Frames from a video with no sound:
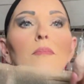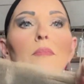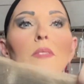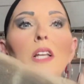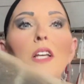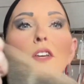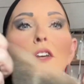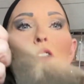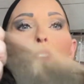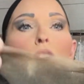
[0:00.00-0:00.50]

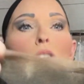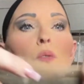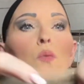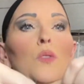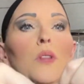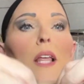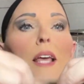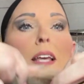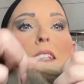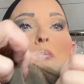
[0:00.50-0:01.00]
Your
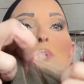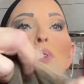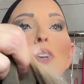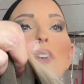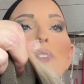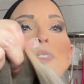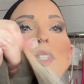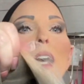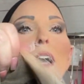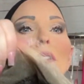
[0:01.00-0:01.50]
lace will
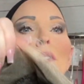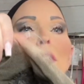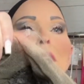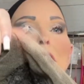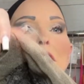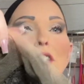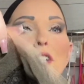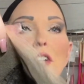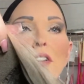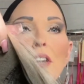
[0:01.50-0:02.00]
go down
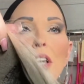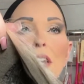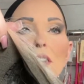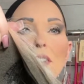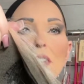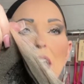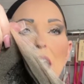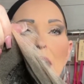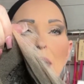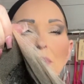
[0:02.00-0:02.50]
into your ear
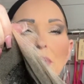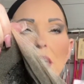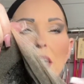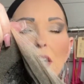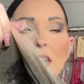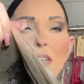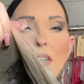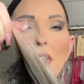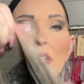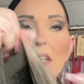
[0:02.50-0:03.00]
tabs
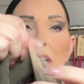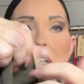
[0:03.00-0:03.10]
here.